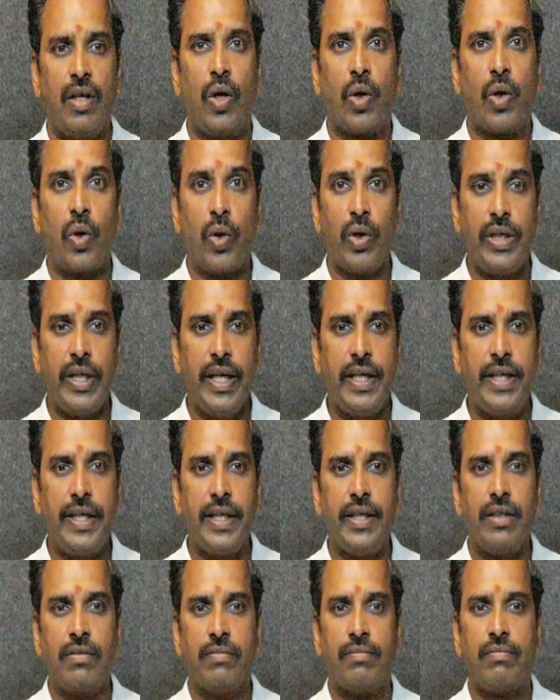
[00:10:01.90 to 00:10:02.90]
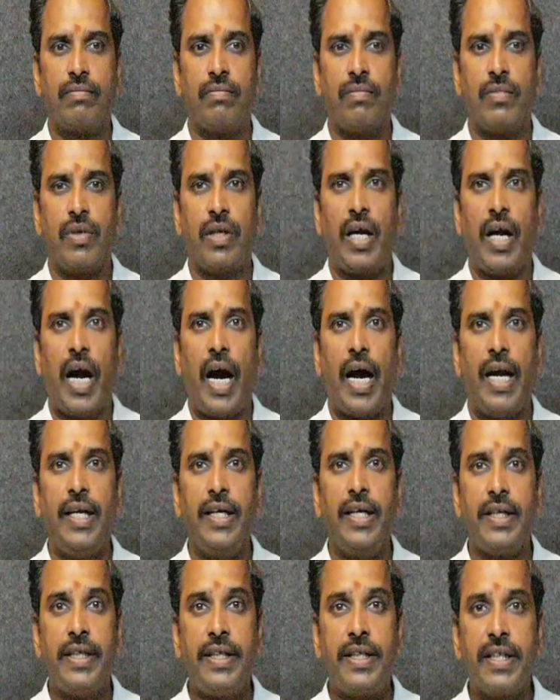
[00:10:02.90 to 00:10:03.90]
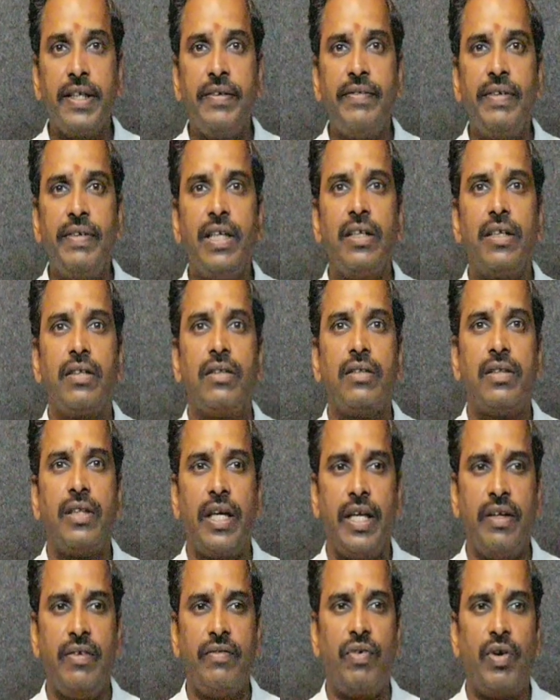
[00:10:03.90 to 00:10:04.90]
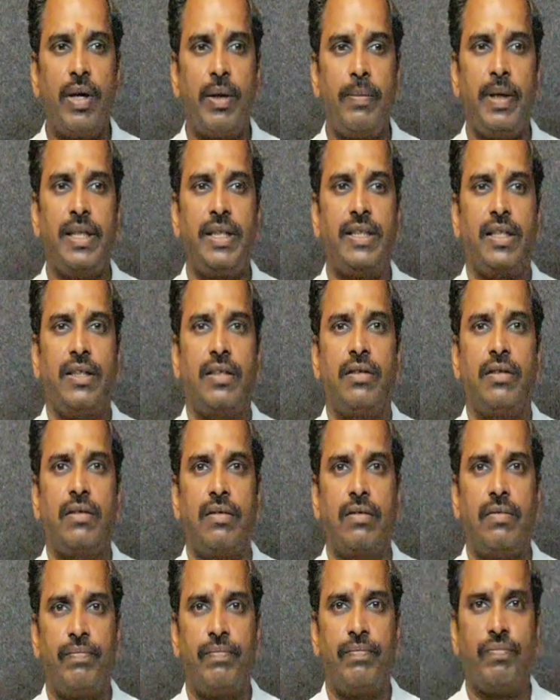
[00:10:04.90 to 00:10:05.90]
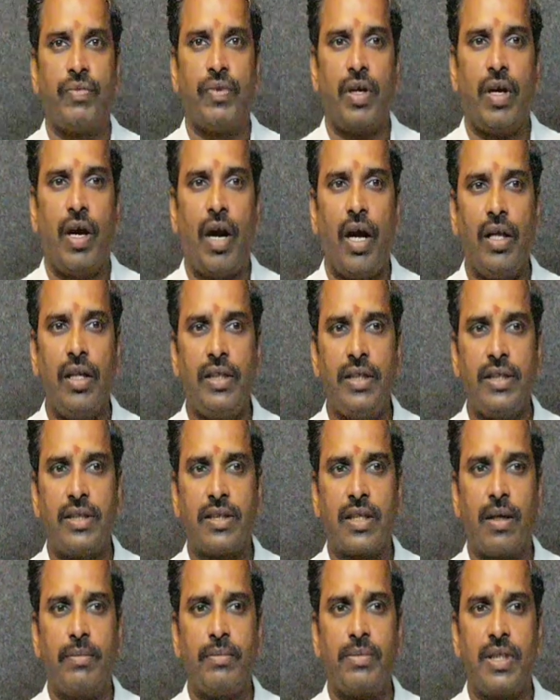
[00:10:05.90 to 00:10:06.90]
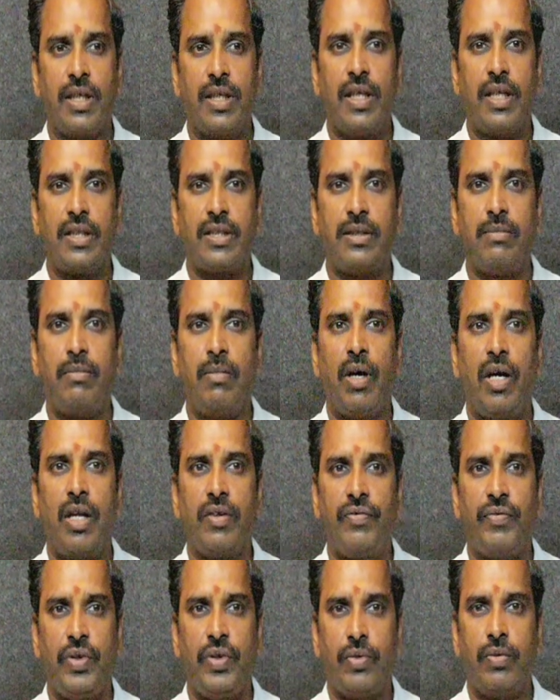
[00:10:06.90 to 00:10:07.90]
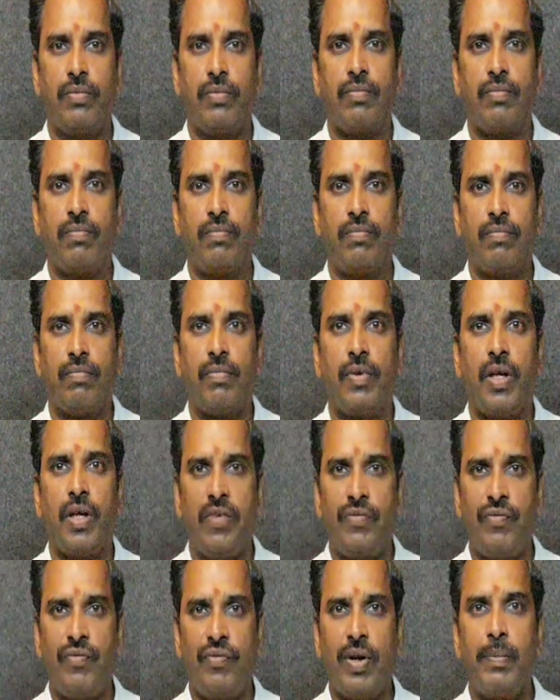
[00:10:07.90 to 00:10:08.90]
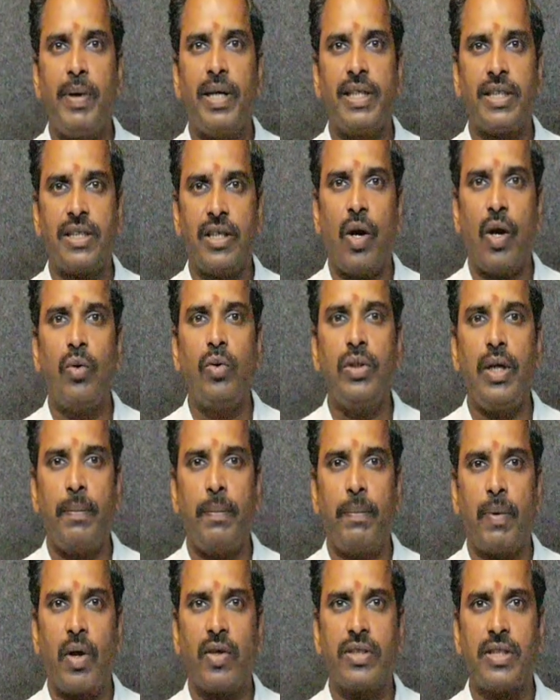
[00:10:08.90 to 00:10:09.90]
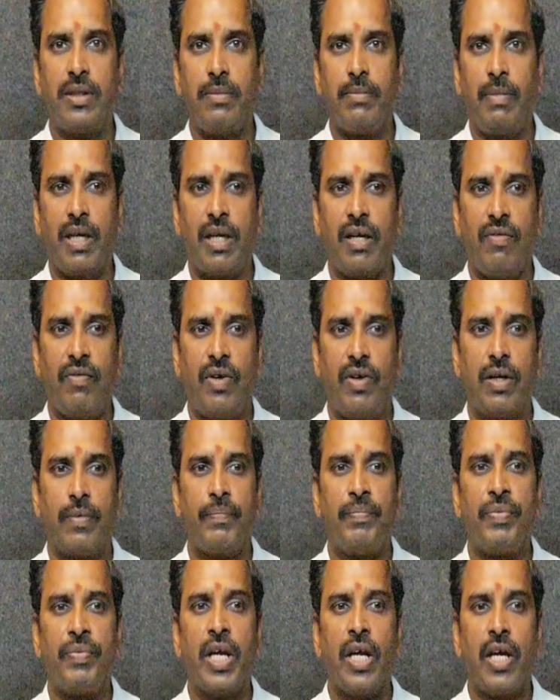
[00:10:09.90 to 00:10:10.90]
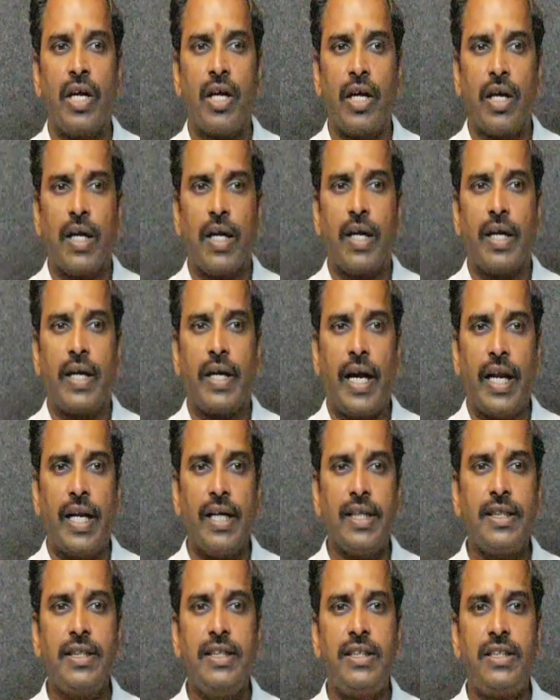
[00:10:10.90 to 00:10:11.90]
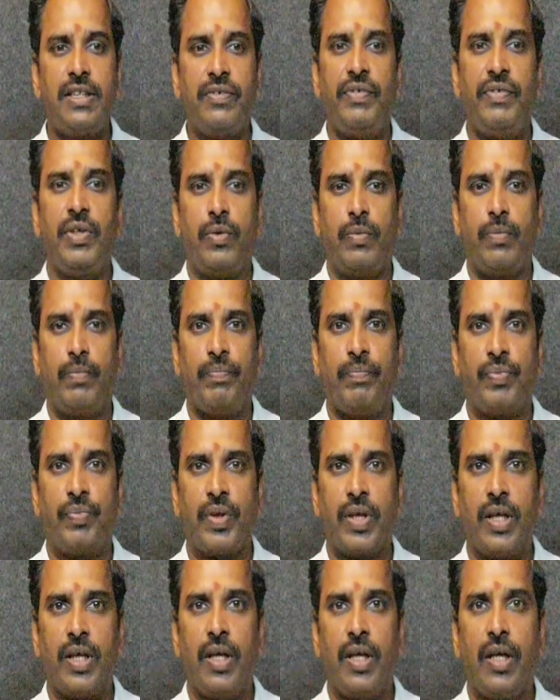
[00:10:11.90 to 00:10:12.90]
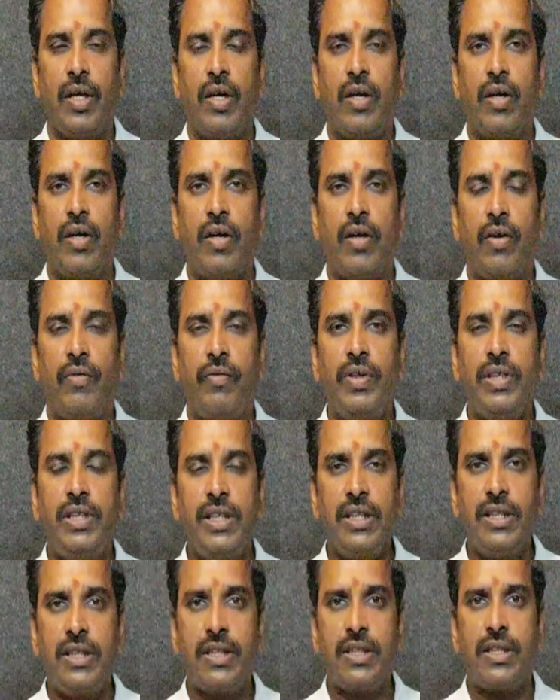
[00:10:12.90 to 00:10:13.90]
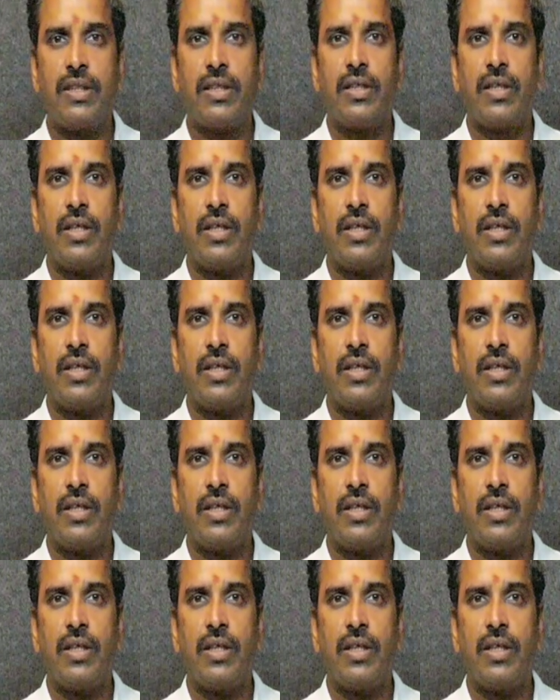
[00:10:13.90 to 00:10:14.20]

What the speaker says: rotating and retrieving the information. All these comes under symbolic view. Information, how the processing metaphor. Connectionist view, which is